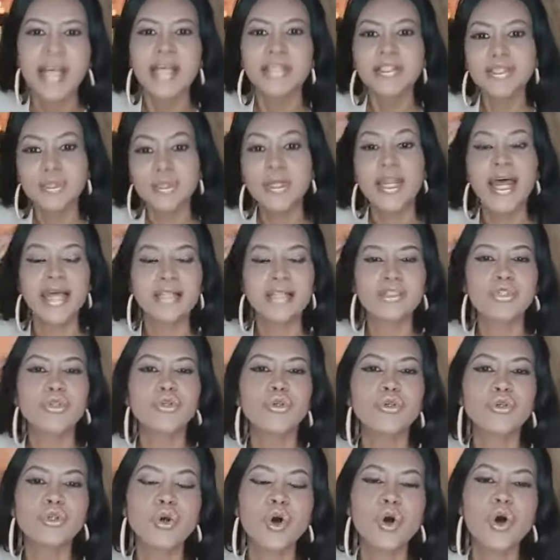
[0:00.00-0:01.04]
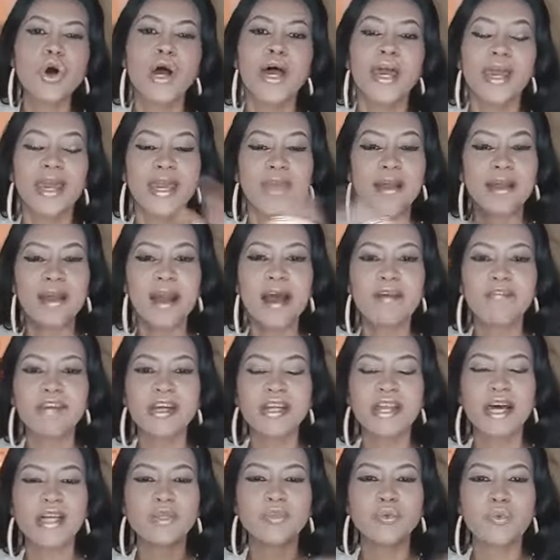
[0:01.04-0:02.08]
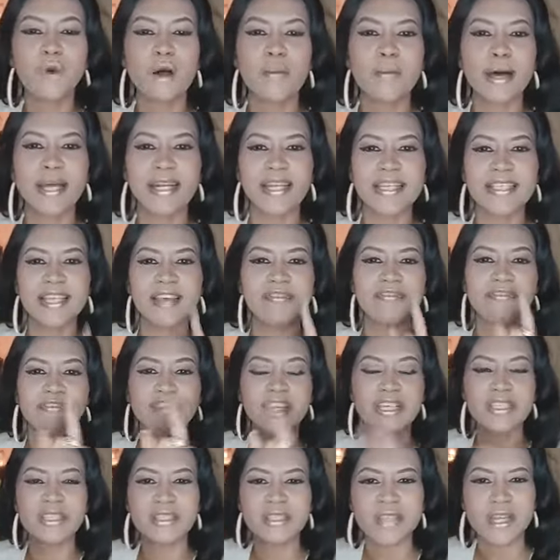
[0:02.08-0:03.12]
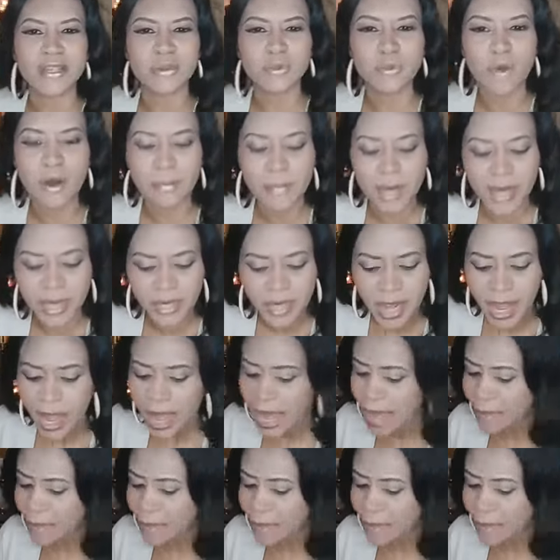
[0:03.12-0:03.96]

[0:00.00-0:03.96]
to let you know a covenant woman is a feasting woman.